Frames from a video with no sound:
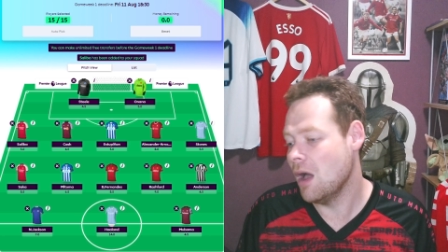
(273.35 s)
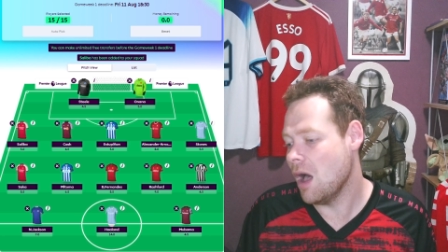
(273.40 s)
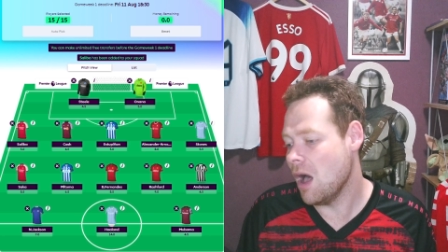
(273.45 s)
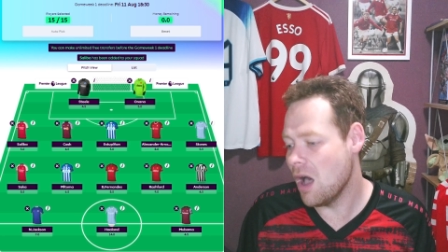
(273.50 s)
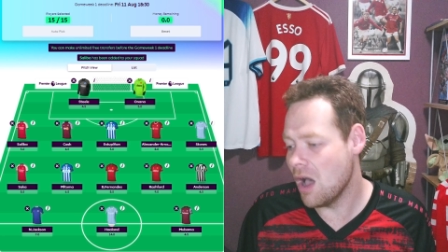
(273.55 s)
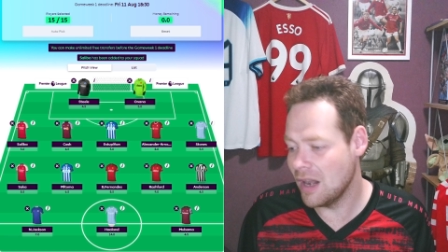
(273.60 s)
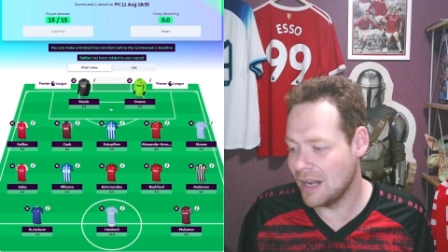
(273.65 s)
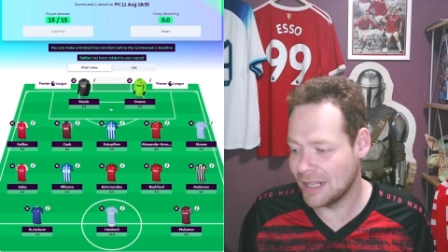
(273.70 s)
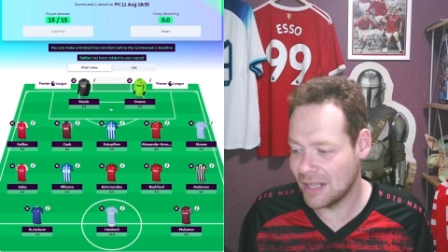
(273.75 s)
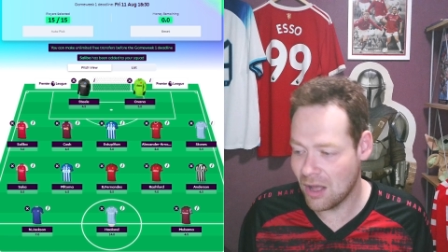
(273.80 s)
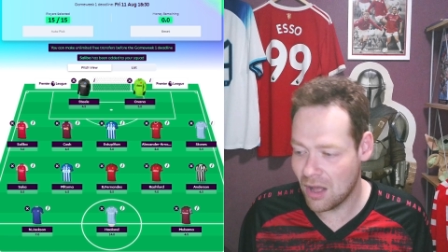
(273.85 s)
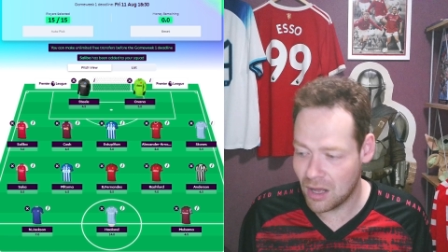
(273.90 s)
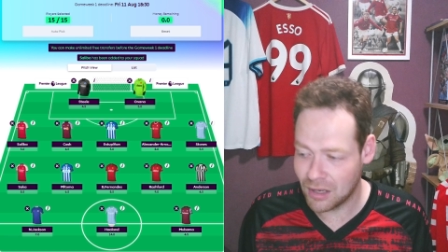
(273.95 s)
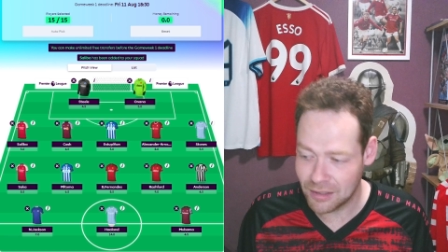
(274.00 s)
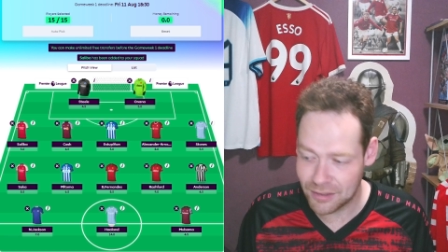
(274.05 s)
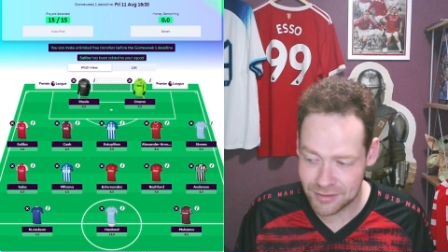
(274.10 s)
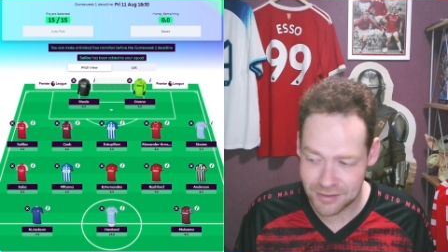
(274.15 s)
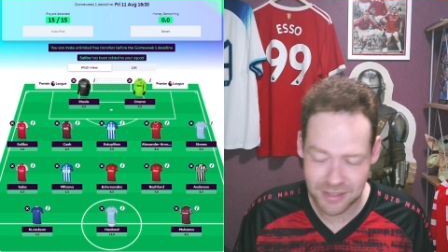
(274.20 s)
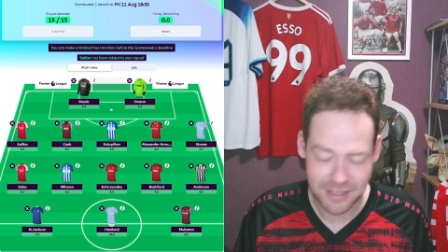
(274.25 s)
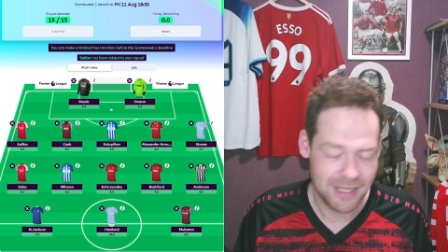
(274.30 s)
Erling
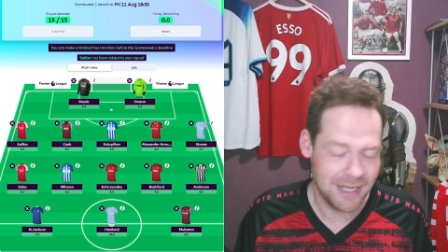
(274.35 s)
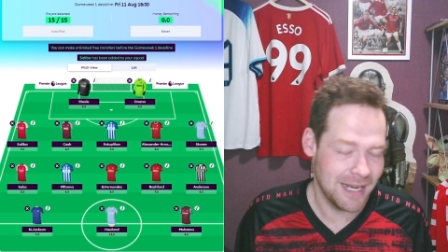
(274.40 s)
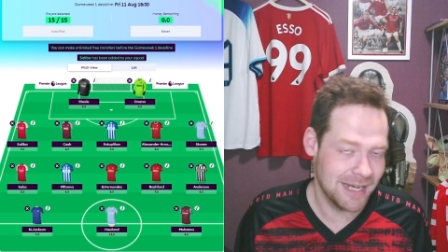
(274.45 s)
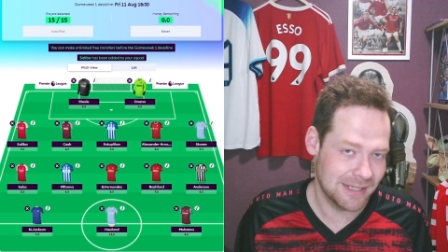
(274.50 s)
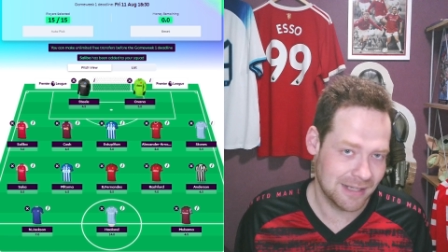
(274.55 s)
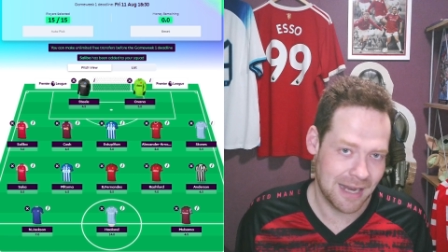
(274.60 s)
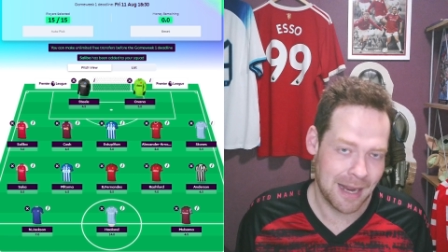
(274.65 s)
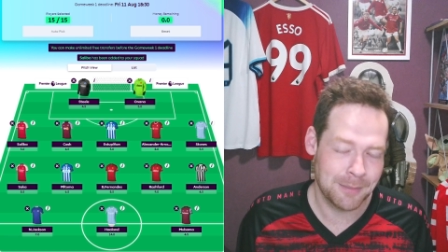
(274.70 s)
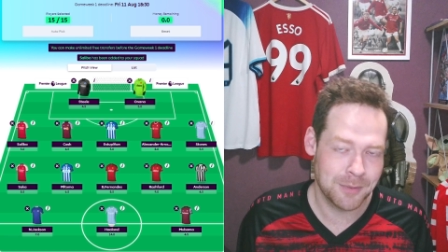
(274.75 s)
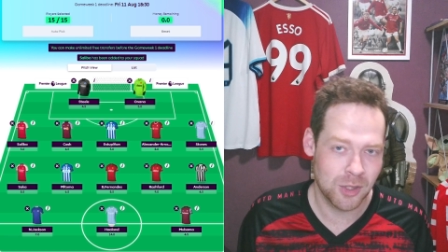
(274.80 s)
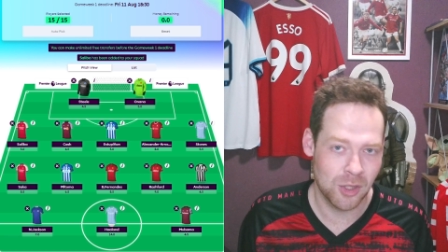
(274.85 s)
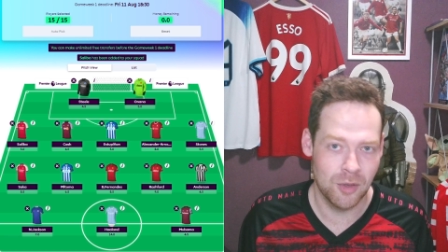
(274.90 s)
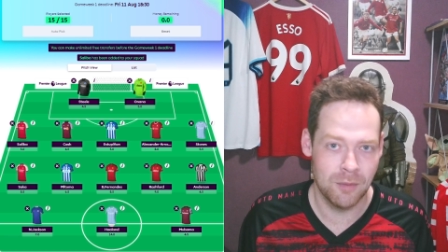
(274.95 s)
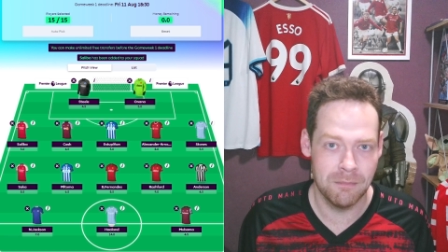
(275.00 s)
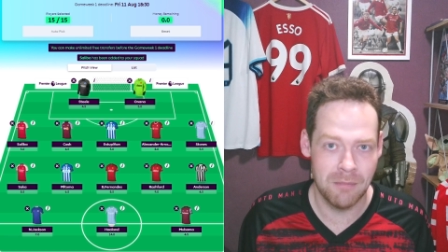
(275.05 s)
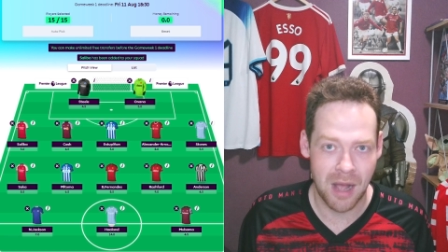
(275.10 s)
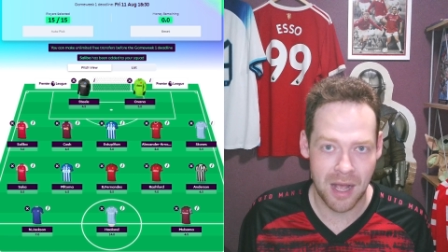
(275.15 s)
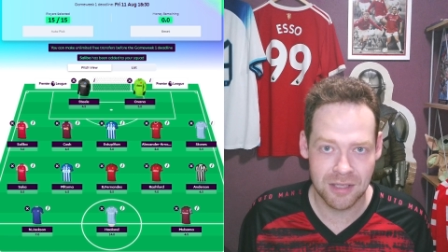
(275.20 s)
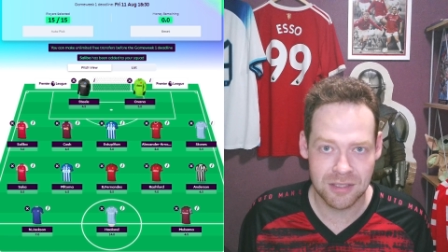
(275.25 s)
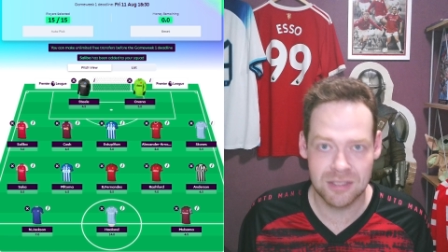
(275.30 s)
Haaland is an absolute
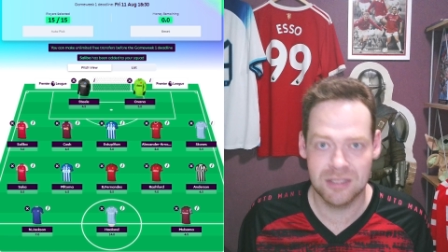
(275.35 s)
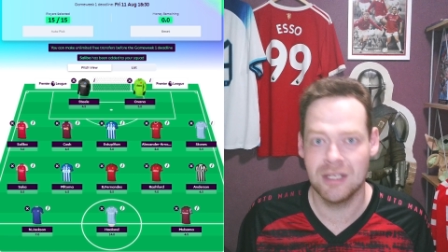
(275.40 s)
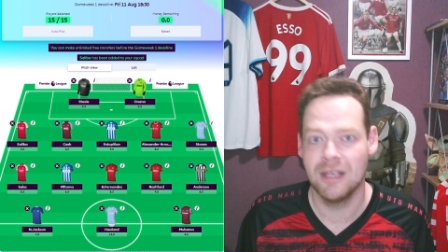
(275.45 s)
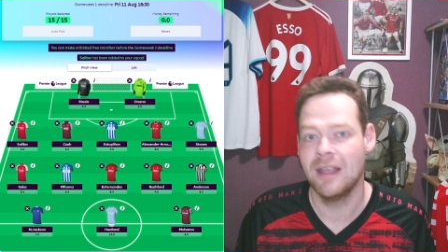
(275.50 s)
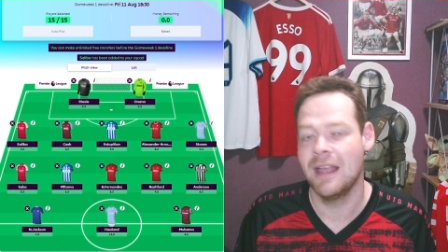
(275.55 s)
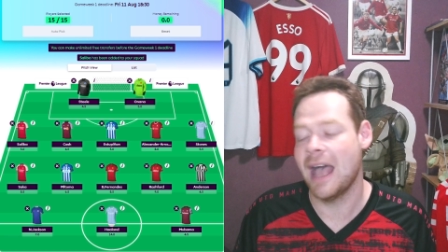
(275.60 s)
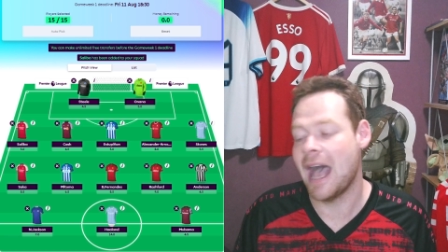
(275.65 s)
must.